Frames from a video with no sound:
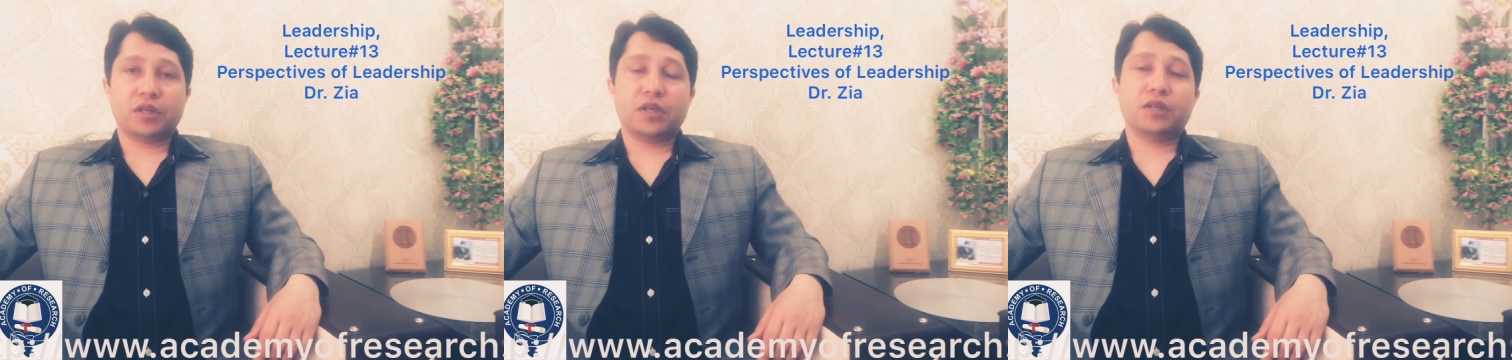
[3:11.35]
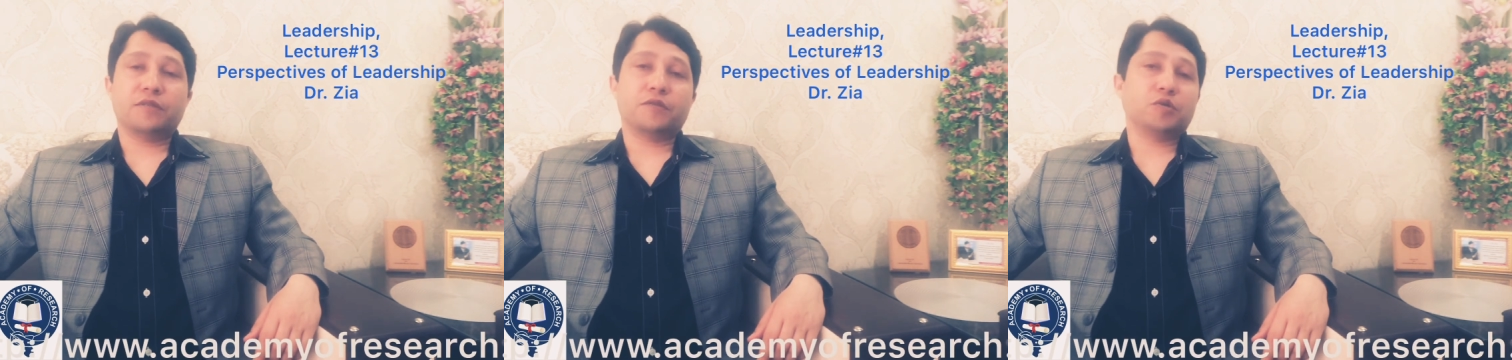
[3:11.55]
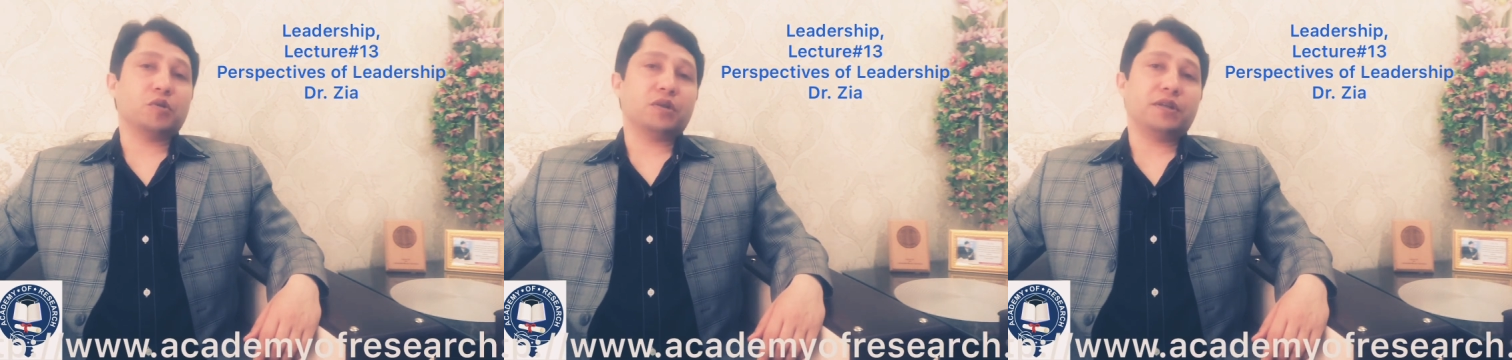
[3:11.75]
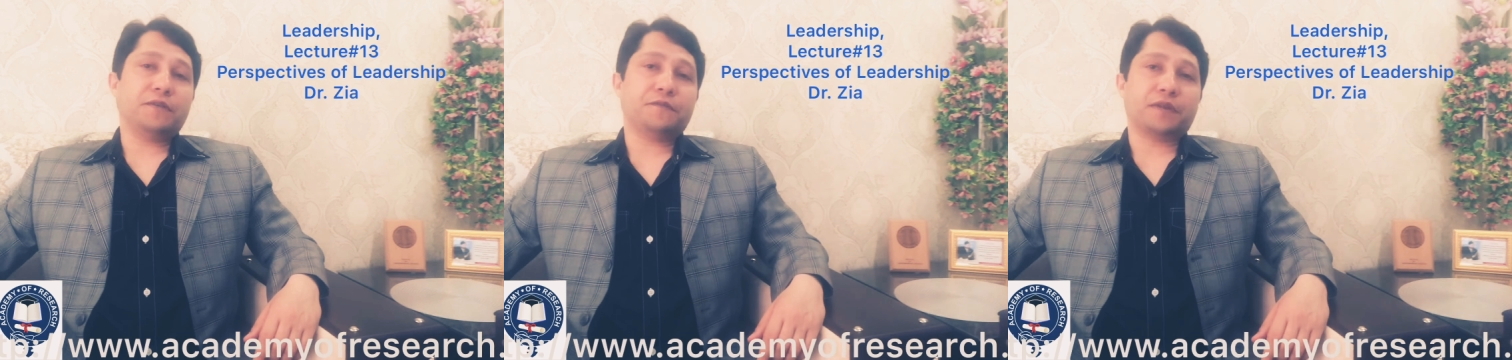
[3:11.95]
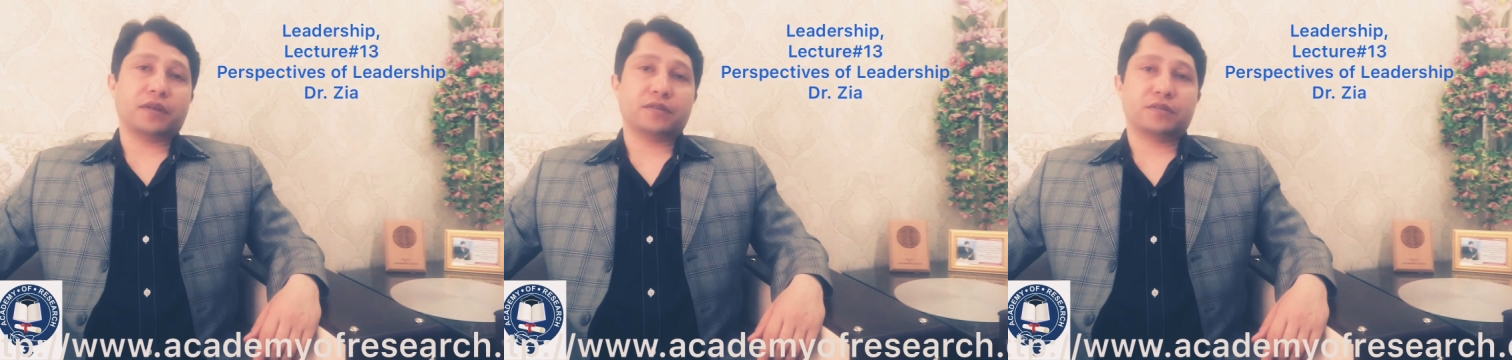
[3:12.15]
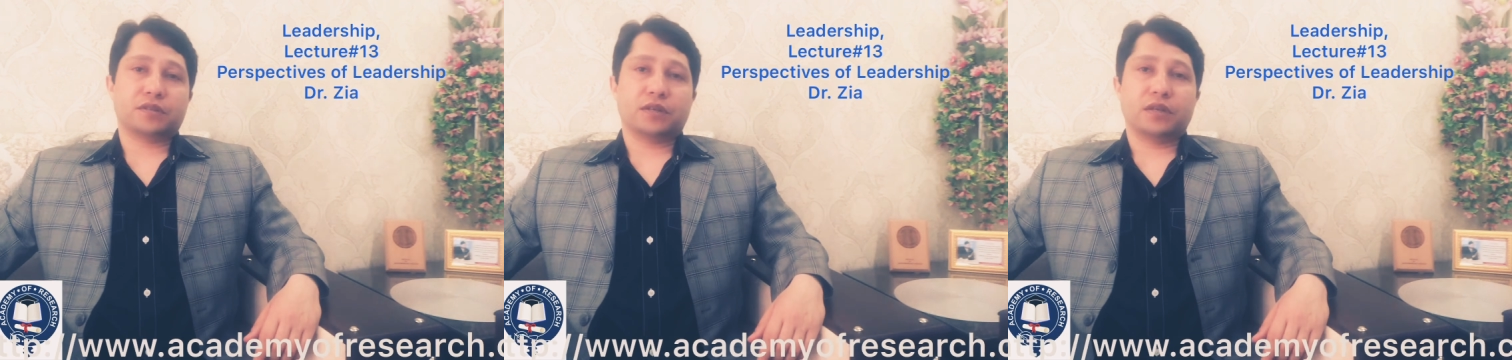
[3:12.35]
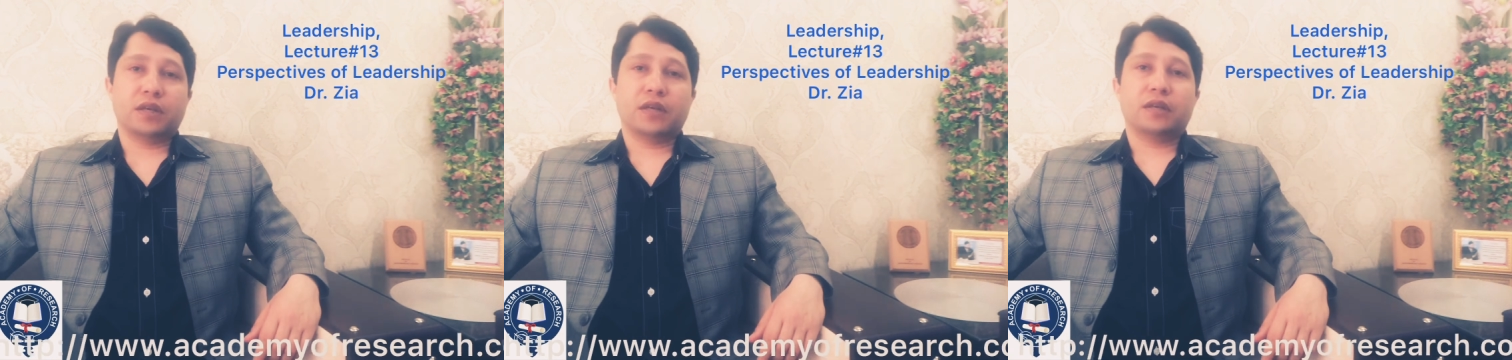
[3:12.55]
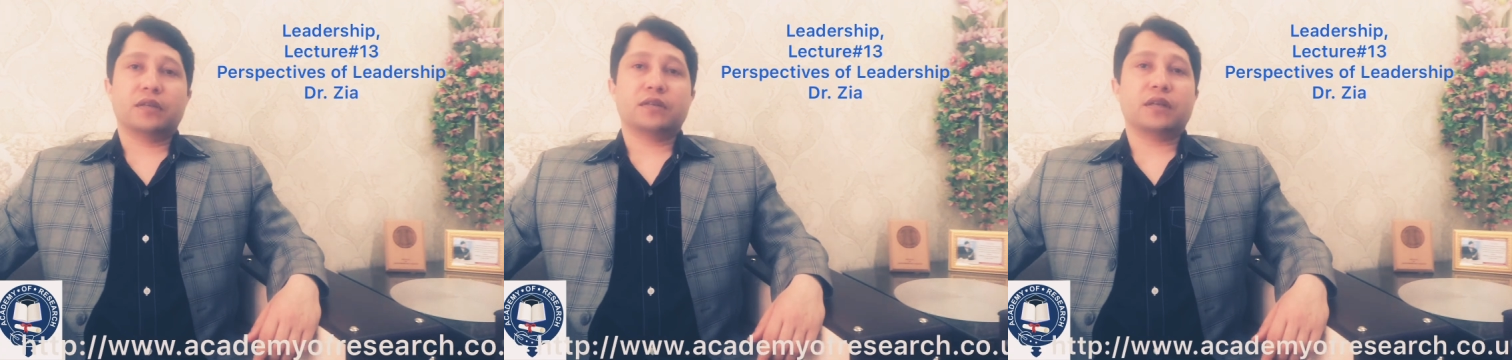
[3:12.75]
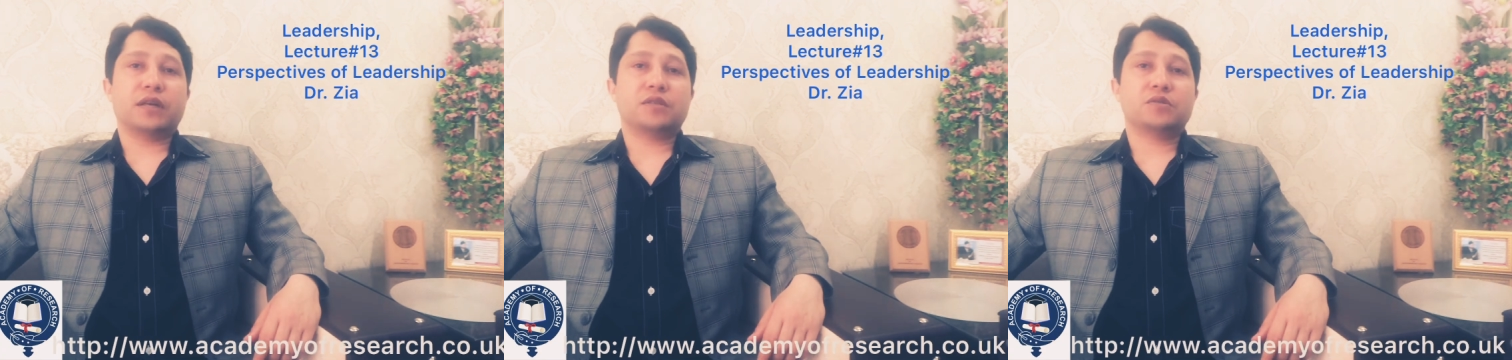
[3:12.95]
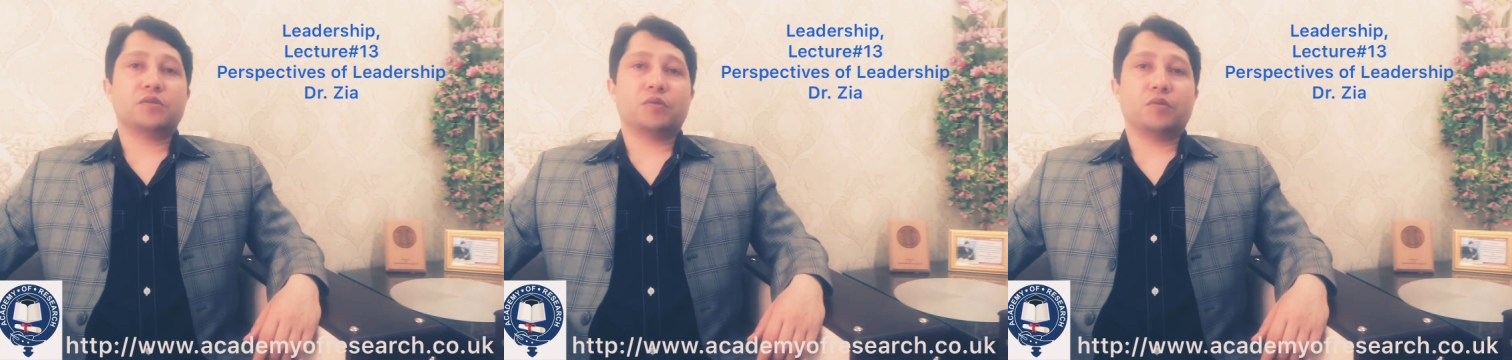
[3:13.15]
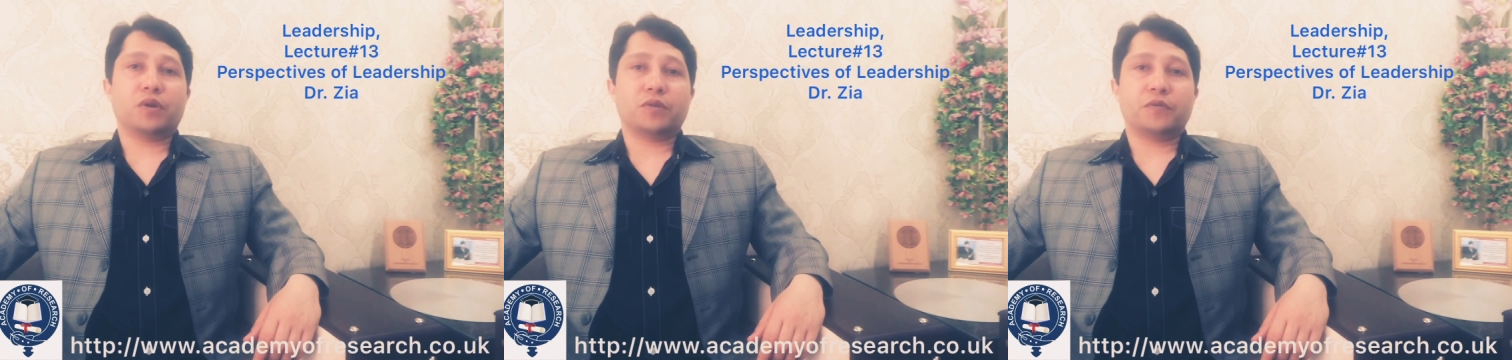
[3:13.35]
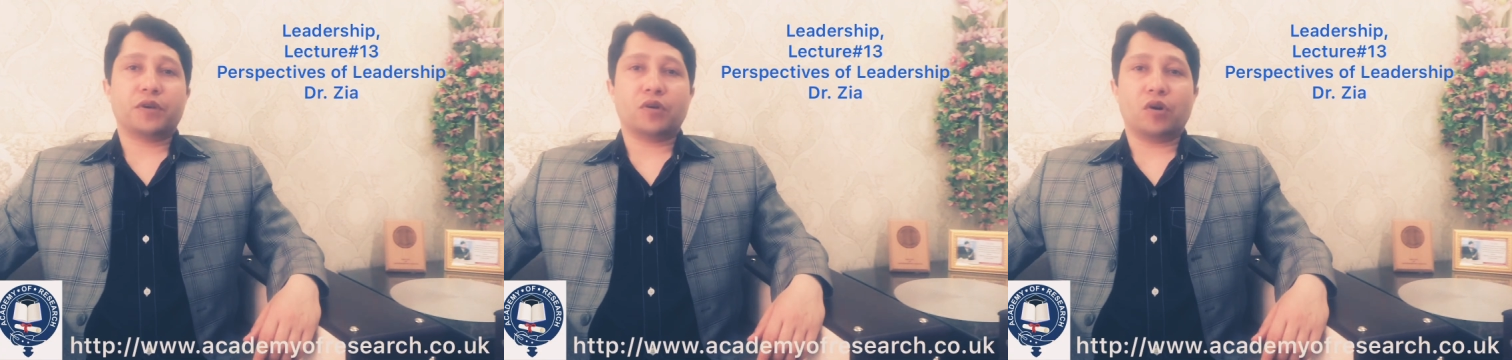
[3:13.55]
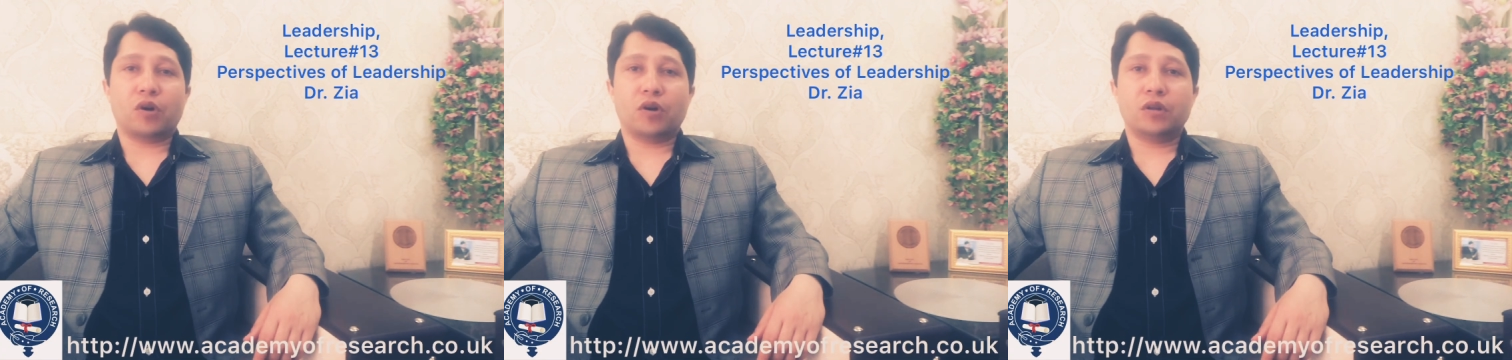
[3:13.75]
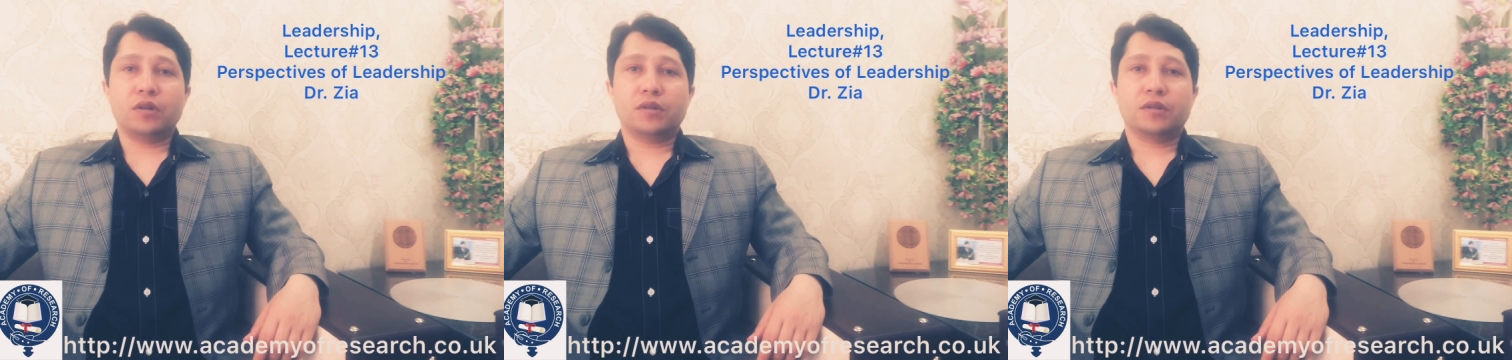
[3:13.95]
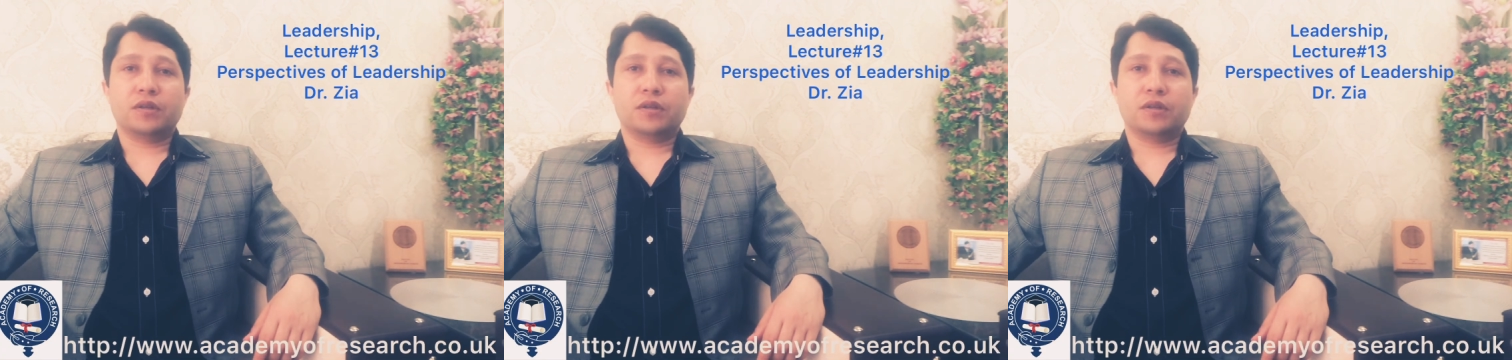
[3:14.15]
individual difference. That's what we call